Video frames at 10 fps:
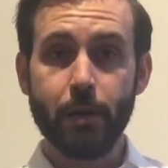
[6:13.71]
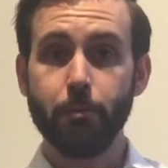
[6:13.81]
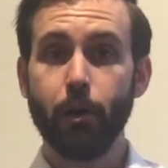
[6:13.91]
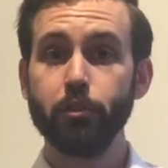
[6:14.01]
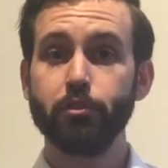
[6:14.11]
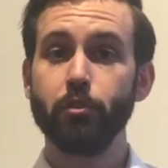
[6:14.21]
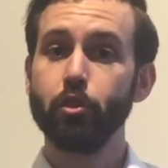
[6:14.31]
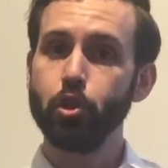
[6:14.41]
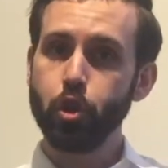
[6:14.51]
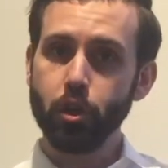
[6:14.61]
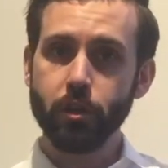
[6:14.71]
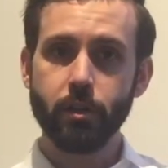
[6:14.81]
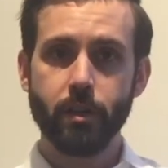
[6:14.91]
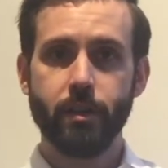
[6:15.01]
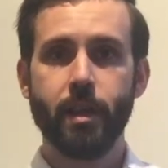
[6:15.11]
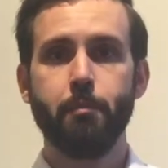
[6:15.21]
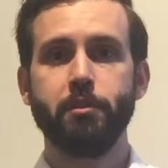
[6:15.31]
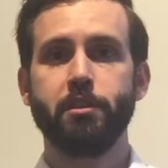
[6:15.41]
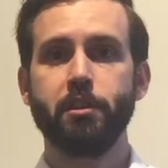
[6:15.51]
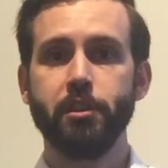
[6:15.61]
but also to look that
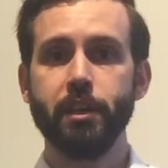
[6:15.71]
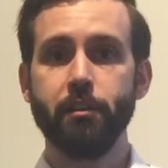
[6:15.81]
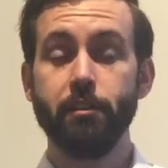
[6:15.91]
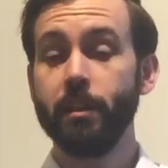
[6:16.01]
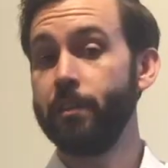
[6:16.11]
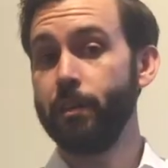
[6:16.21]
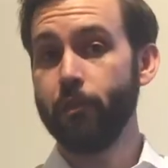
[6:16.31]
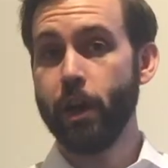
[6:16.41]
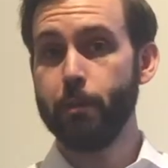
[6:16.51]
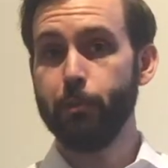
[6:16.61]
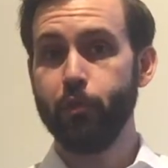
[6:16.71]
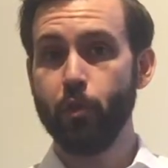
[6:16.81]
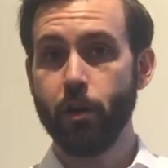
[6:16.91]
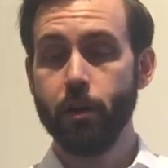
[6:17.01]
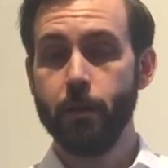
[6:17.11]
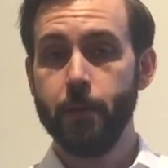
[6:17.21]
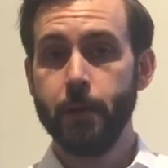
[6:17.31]
much cleaner than they've ever had before,